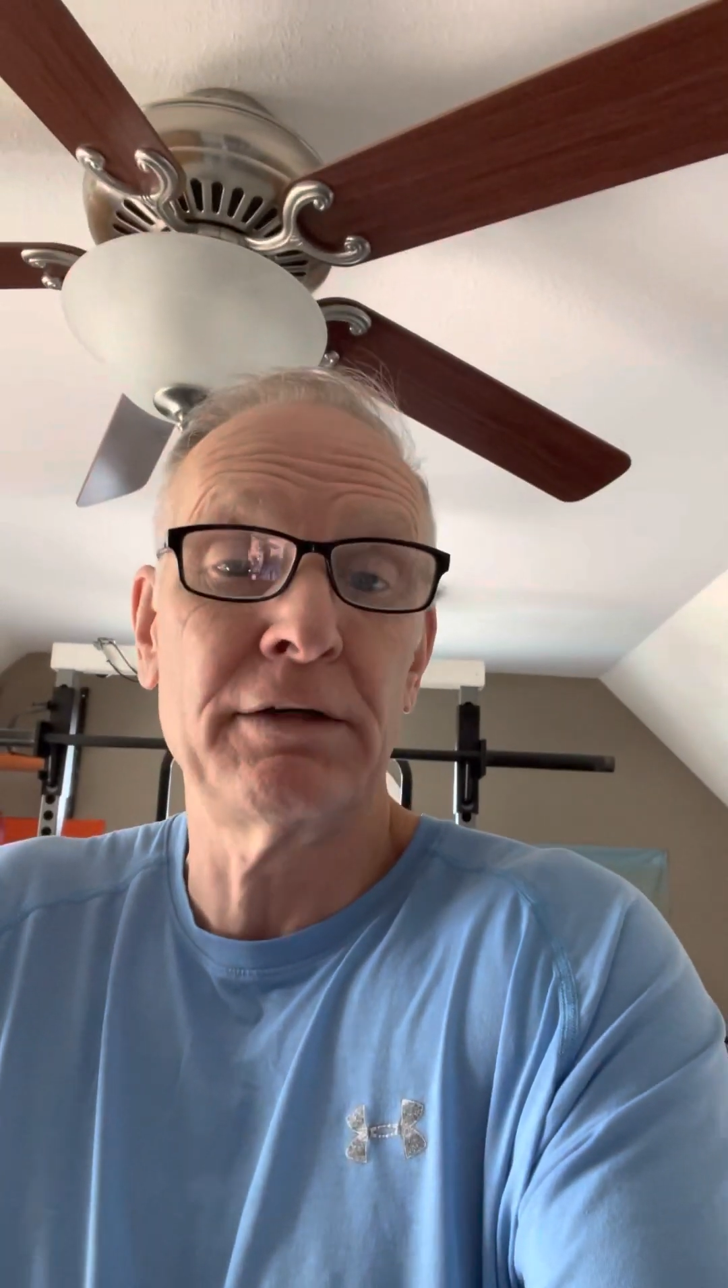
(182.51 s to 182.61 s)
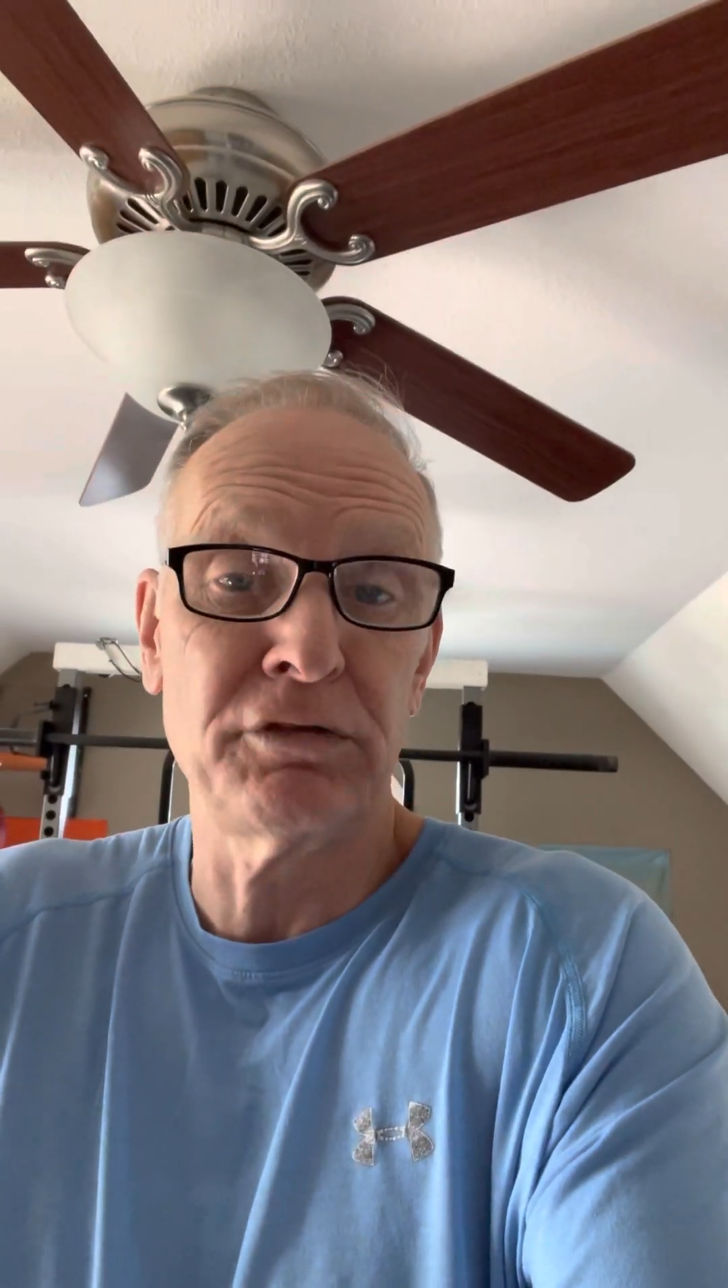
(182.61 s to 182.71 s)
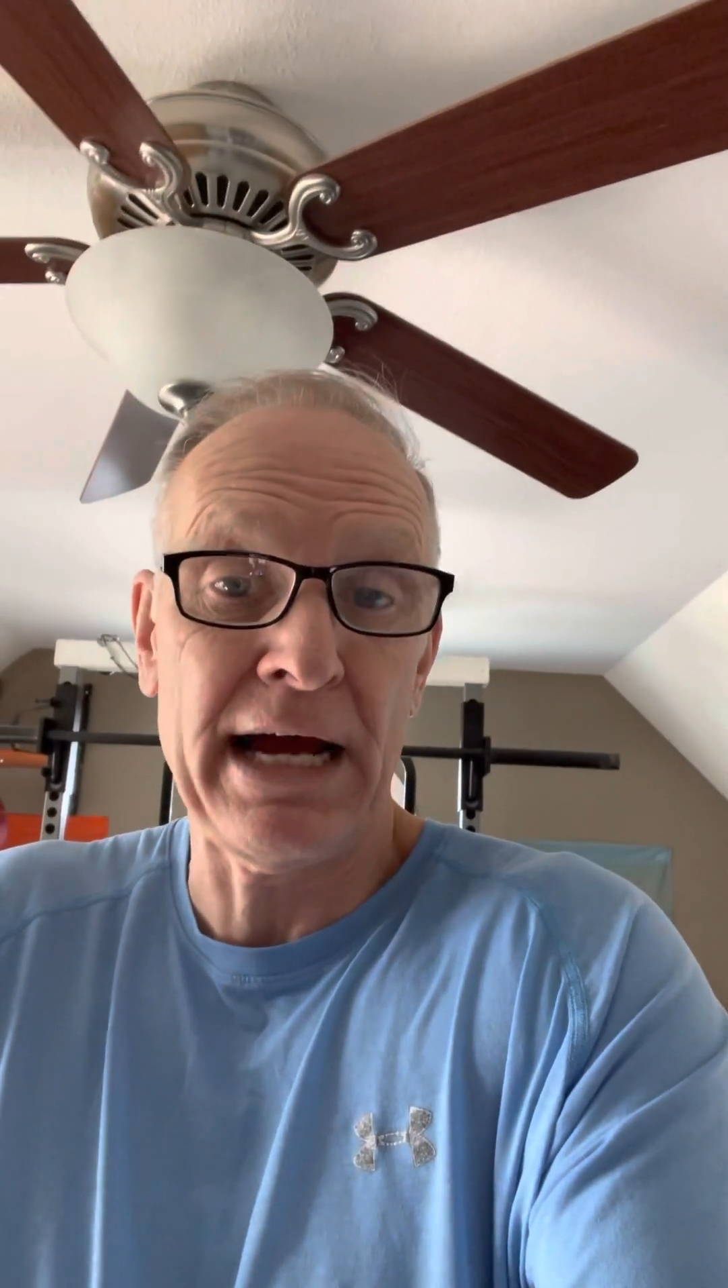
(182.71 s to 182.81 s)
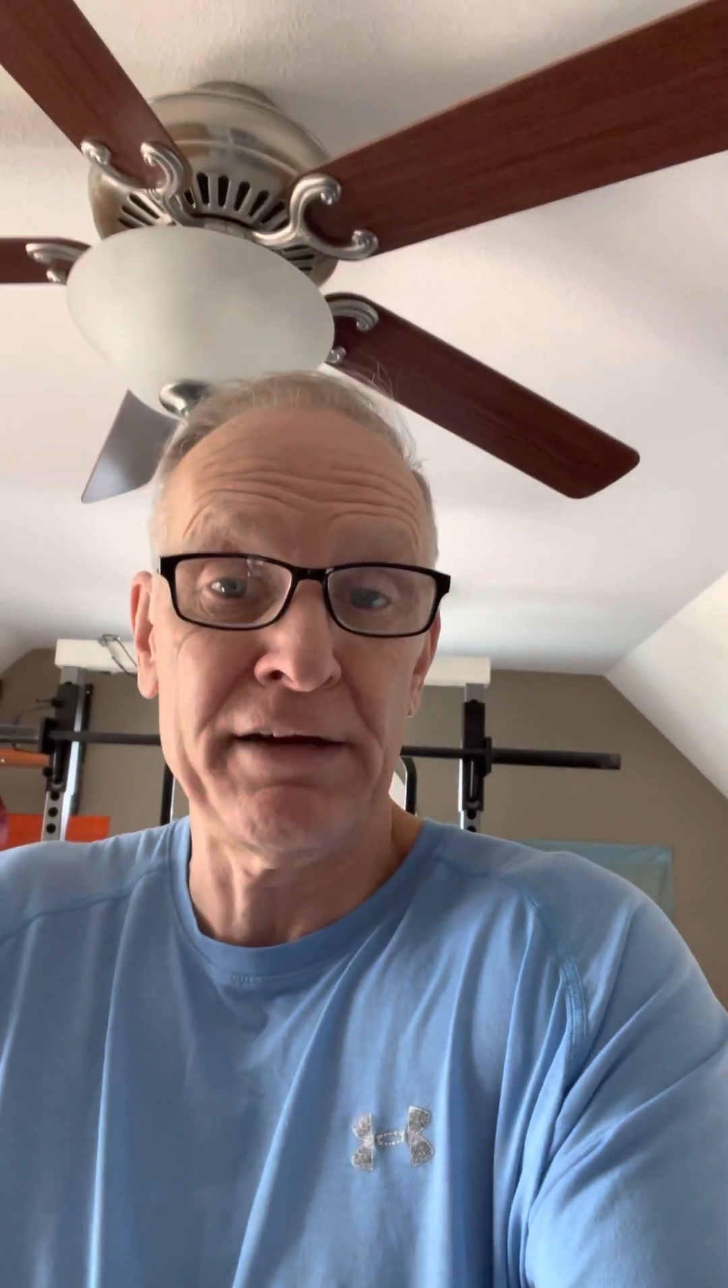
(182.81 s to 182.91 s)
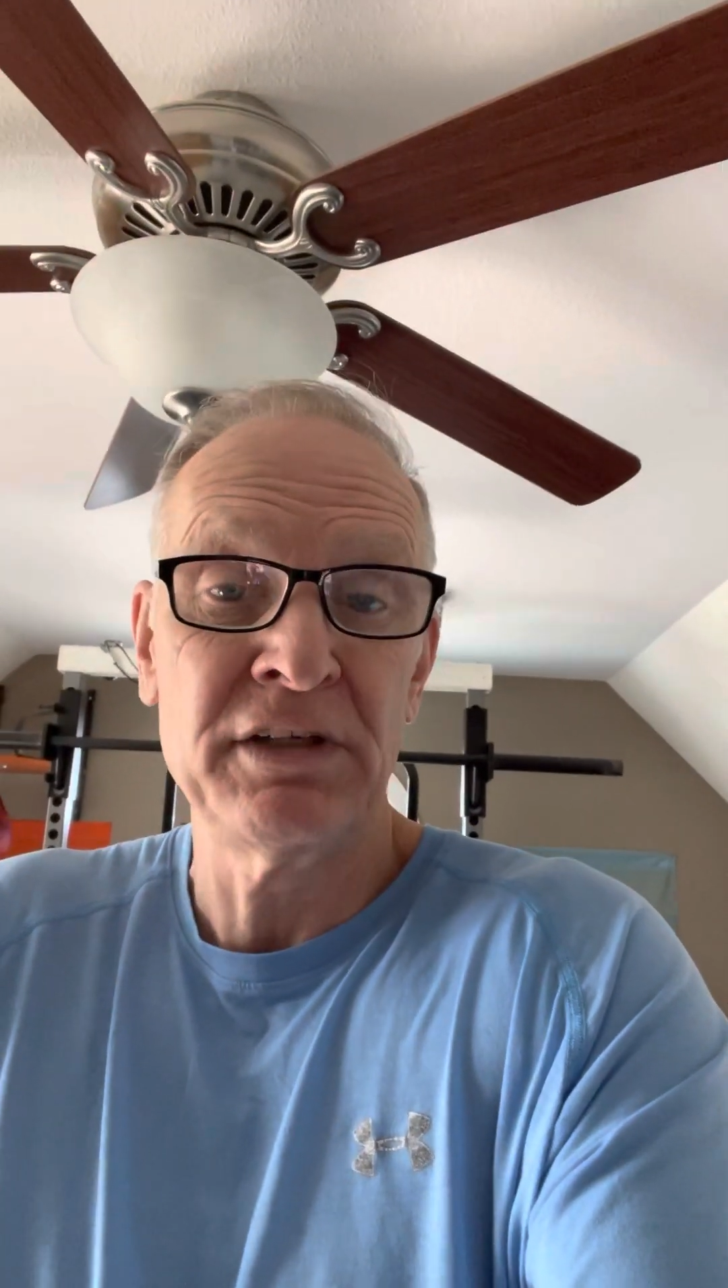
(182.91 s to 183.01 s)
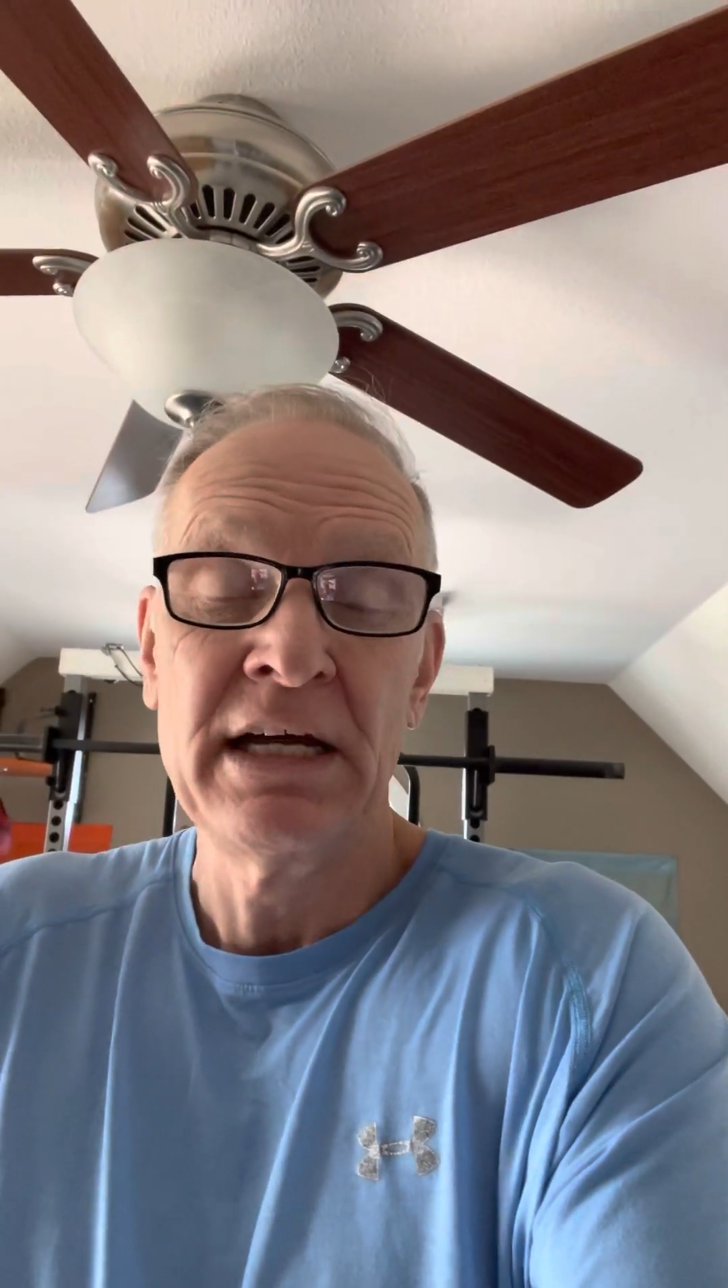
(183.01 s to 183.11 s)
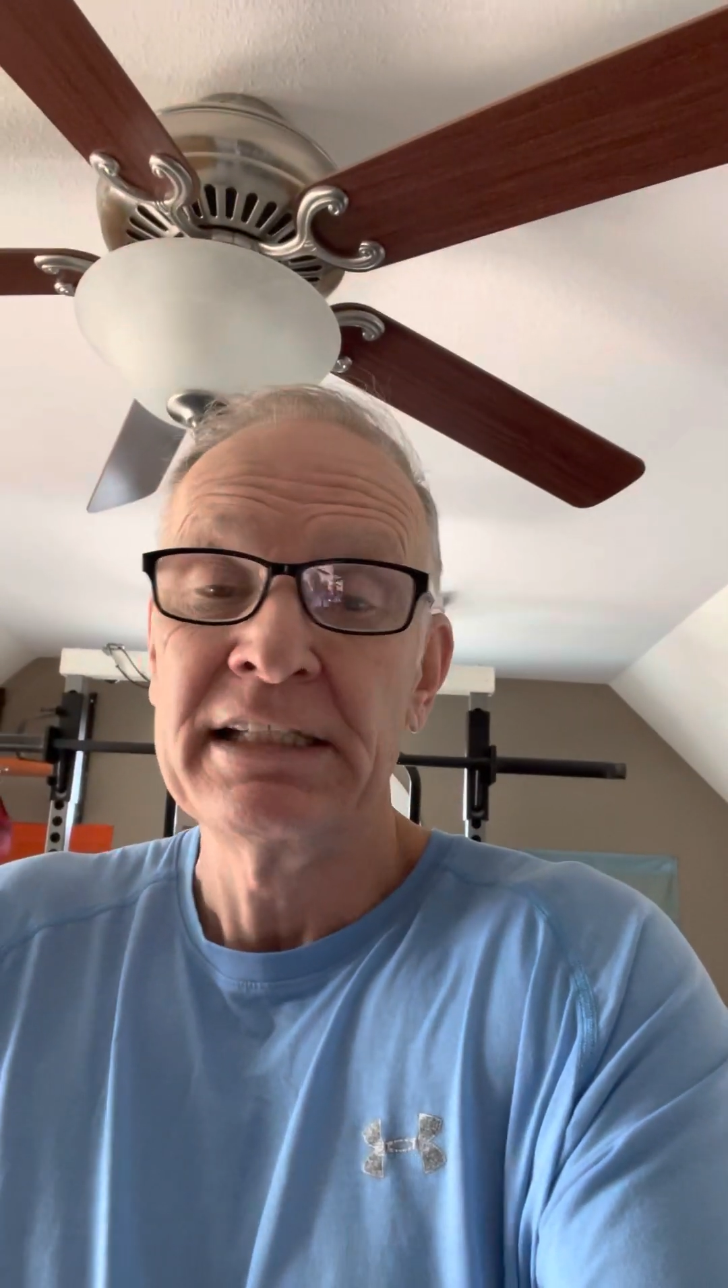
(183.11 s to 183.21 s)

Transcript: of life?